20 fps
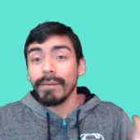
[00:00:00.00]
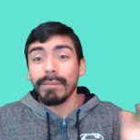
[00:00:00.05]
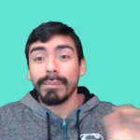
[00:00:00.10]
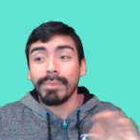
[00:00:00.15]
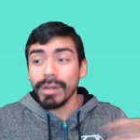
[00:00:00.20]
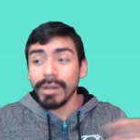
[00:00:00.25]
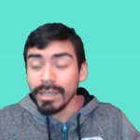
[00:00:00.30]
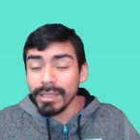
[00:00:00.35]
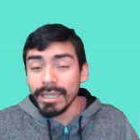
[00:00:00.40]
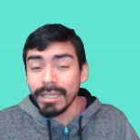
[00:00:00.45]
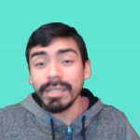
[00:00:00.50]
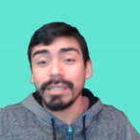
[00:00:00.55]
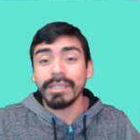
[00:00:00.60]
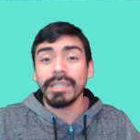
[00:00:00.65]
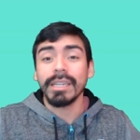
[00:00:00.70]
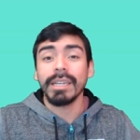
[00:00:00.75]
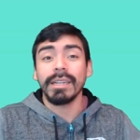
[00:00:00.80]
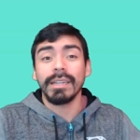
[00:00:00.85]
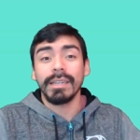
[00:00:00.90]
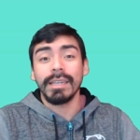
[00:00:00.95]
pretty
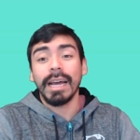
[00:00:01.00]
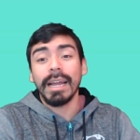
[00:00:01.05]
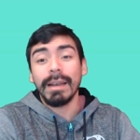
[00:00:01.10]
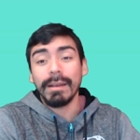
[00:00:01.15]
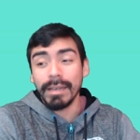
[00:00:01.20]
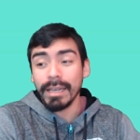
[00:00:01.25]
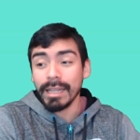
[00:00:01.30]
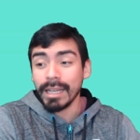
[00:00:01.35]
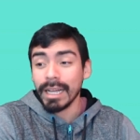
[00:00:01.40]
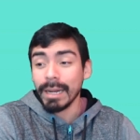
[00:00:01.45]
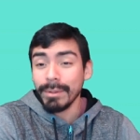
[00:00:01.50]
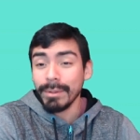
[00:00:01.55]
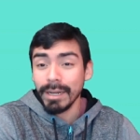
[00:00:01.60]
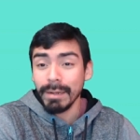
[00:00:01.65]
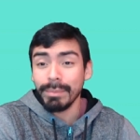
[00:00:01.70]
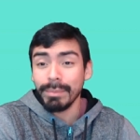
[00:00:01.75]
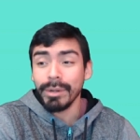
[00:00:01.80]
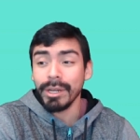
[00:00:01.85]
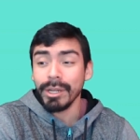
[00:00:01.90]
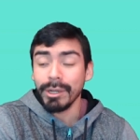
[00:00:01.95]
decent, not coming
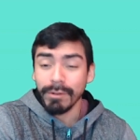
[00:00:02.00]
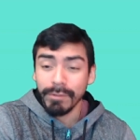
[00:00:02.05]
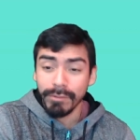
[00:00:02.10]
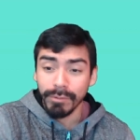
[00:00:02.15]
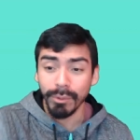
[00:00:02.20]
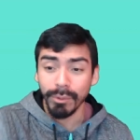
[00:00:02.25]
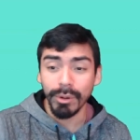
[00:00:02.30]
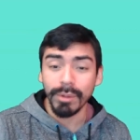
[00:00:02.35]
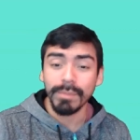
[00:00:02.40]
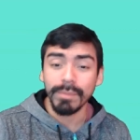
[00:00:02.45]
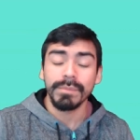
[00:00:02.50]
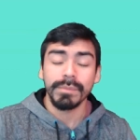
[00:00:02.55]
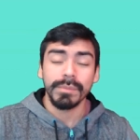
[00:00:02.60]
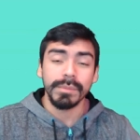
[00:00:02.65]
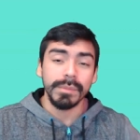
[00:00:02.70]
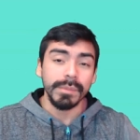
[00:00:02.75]
in pretty good form